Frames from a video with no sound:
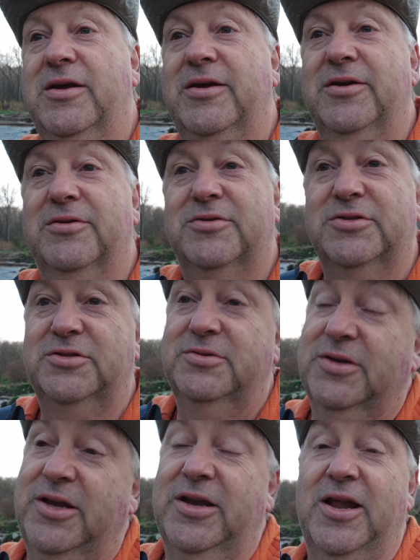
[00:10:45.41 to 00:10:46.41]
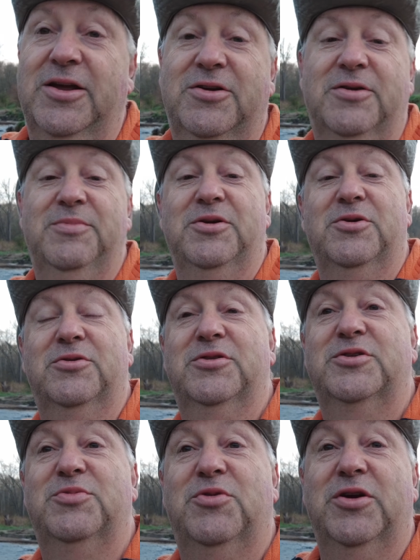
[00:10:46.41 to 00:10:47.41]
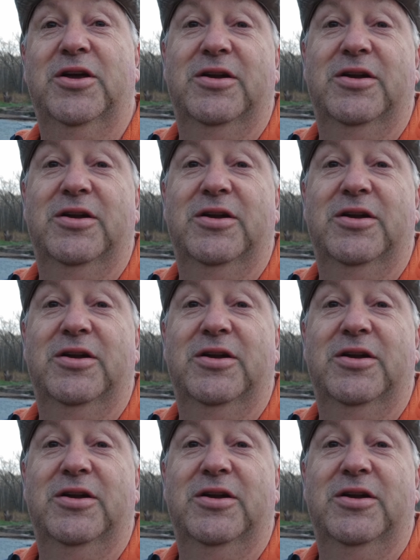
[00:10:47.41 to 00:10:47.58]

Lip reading: You know, because again, I could have been hurt this morning,